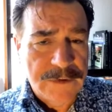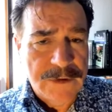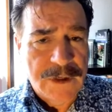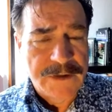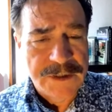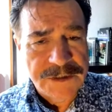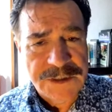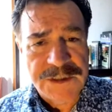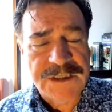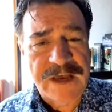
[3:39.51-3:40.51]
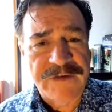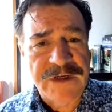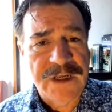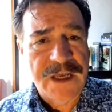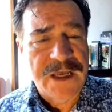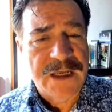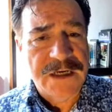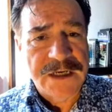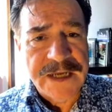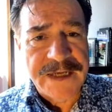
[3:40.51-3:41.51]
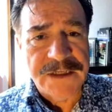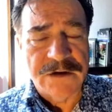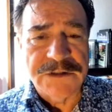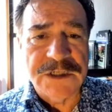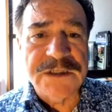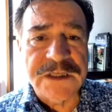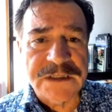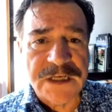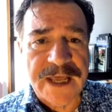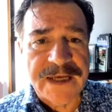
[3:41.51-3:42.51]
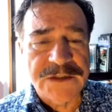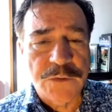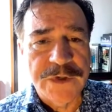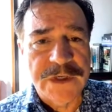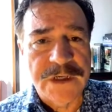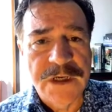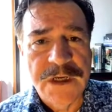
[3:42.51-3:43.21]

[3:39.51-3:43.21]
G7 and NATO just this last week.